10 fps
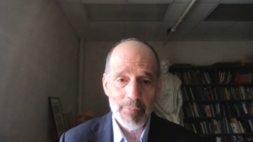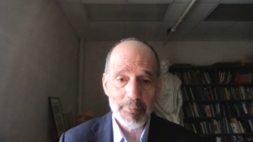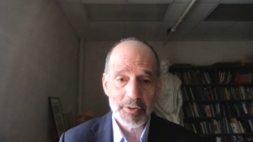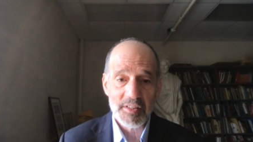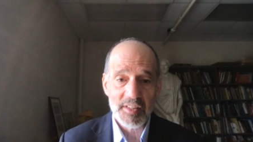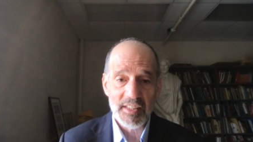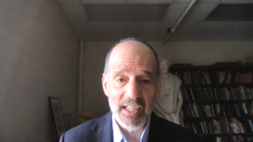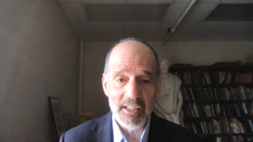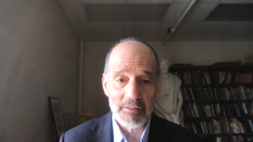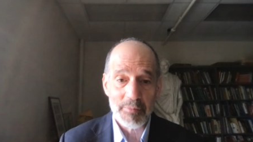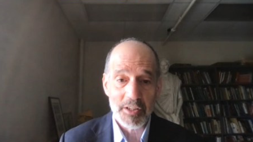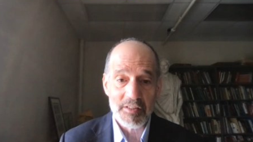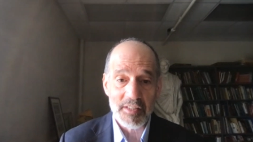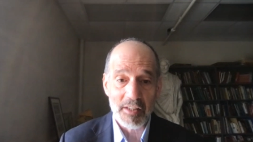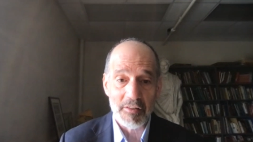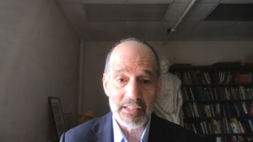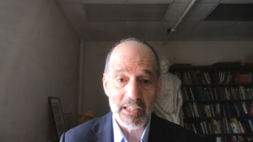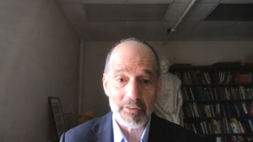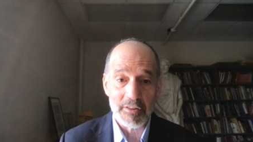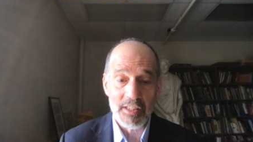people to sit down because they thought
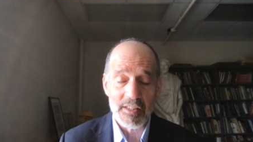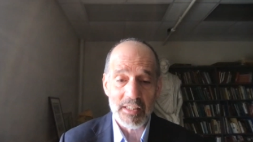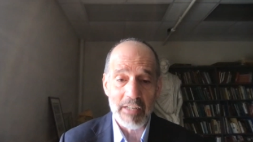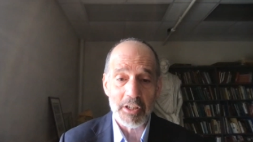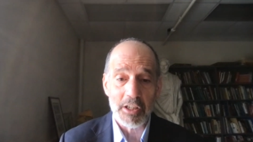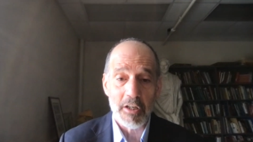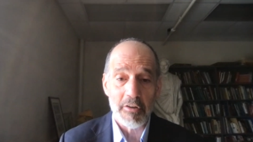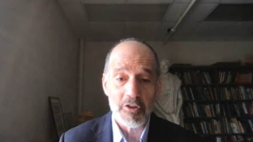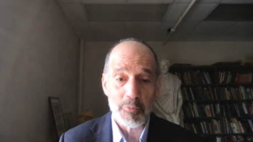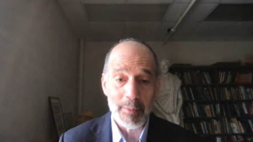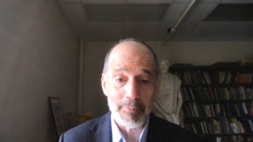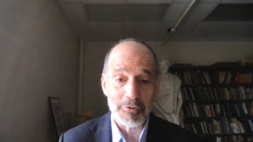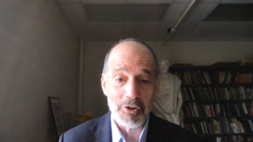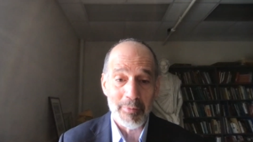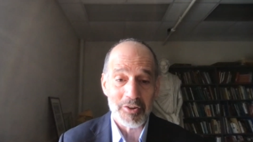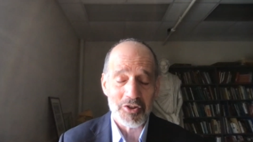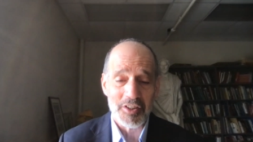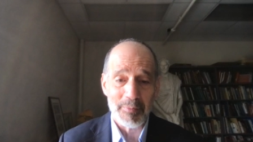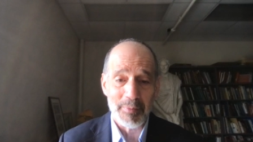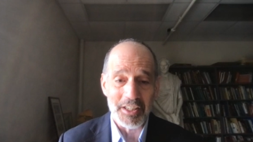that would encourage people too much to
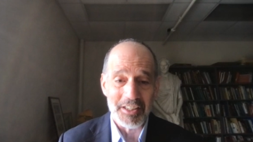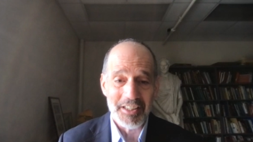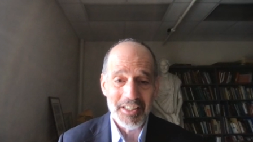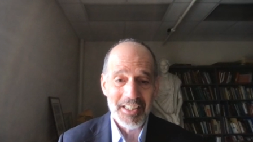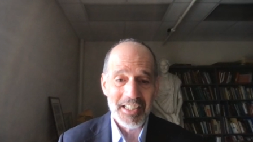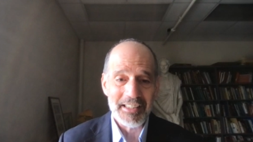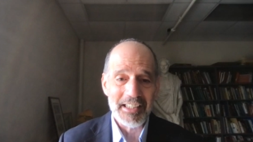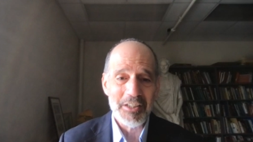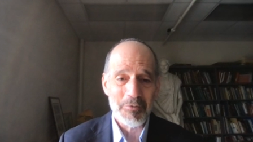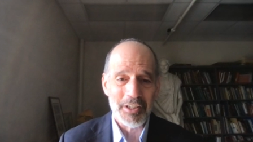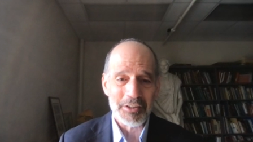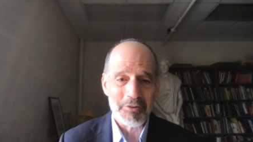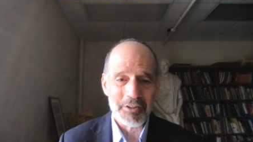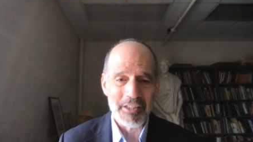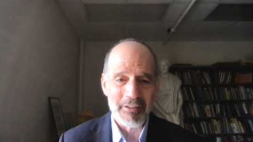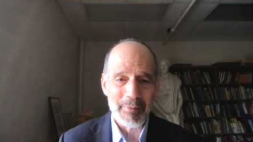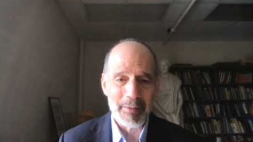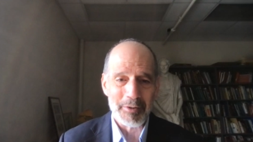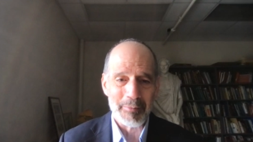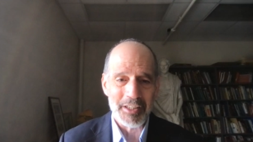speak. And they didn't want ordinary
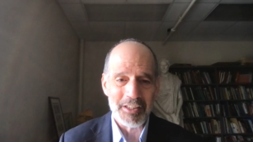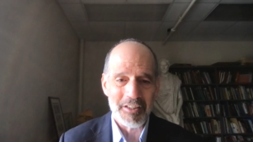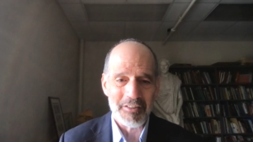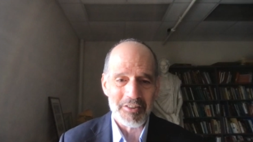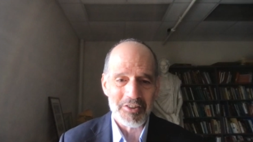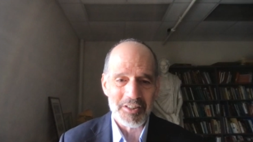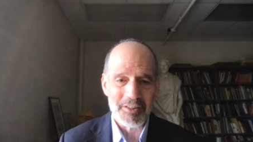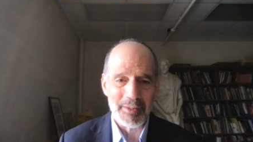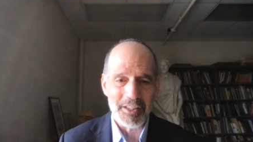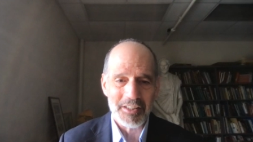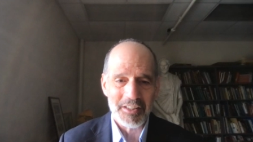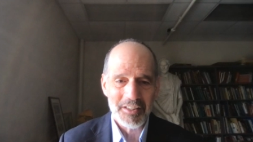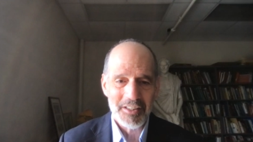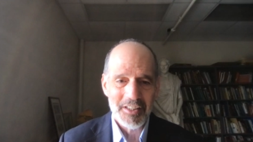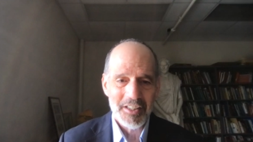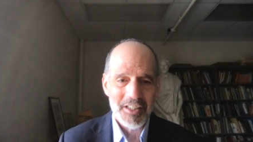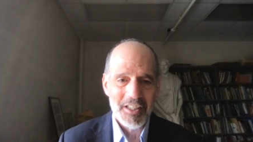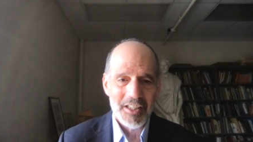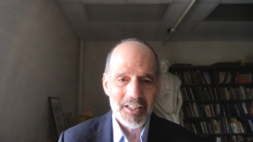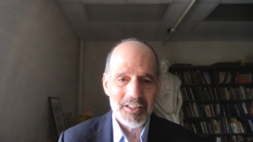people to be encouraged to speak.
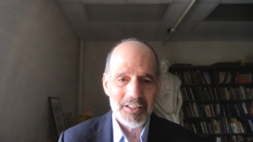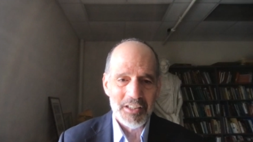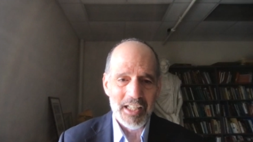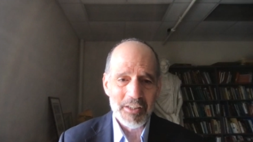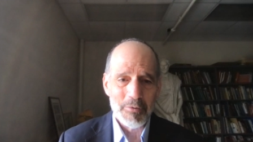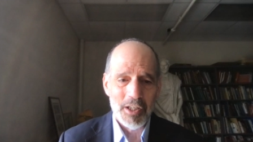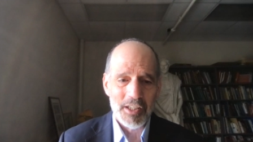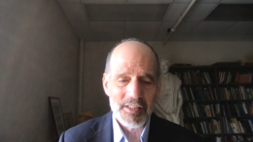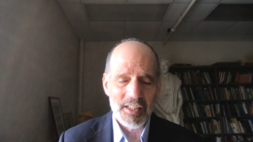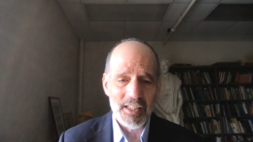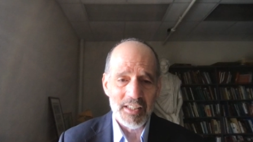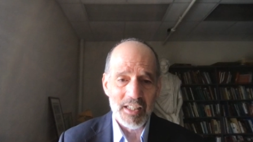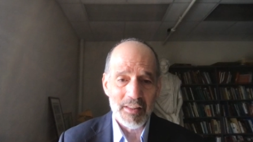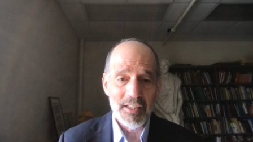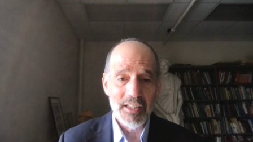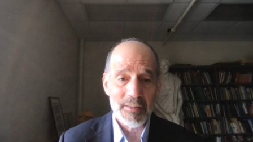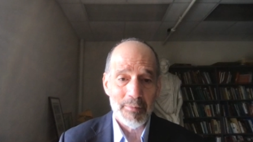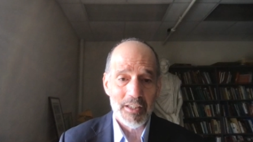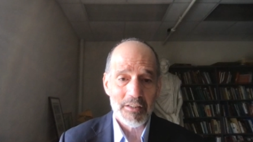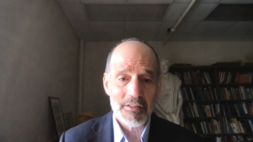Likewise, in Athenian
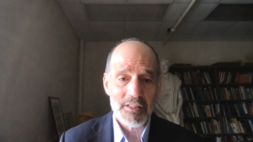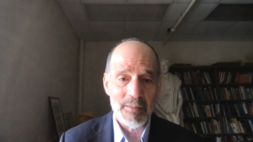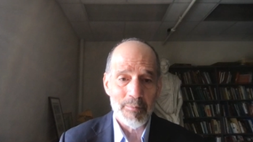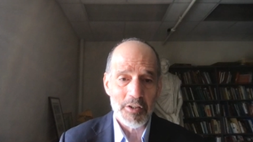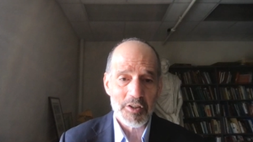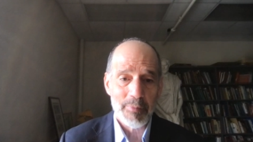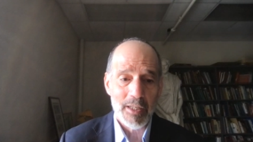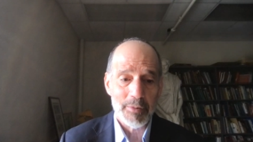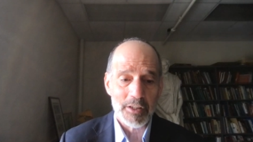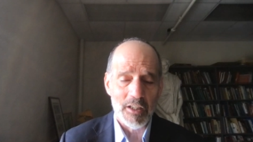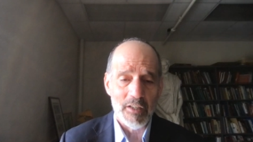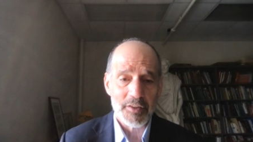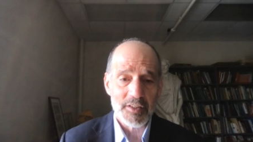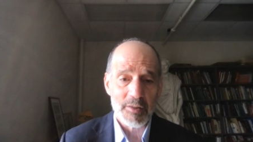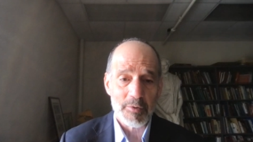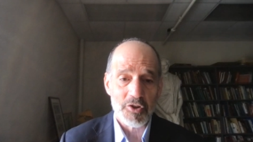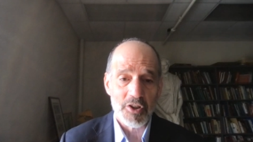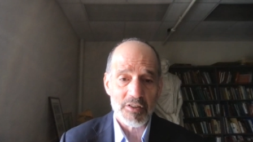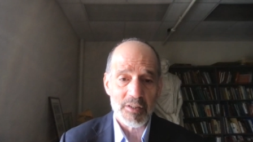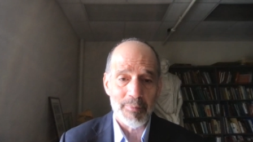democracy, most public offices were
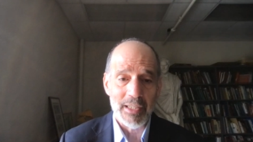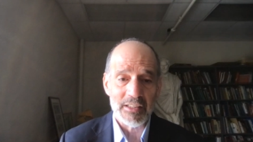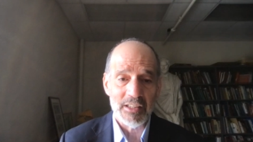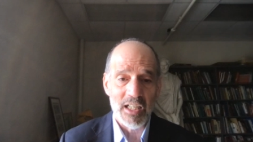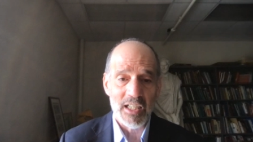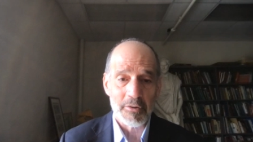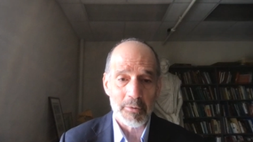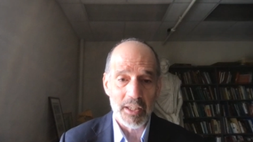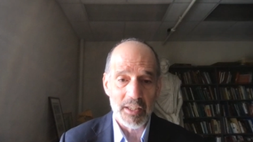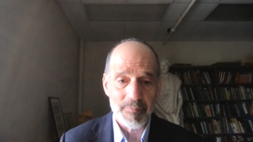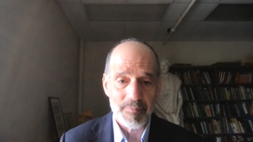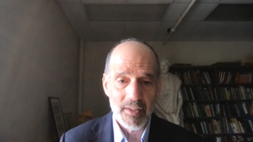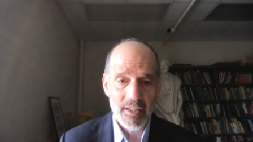chosen by lottery,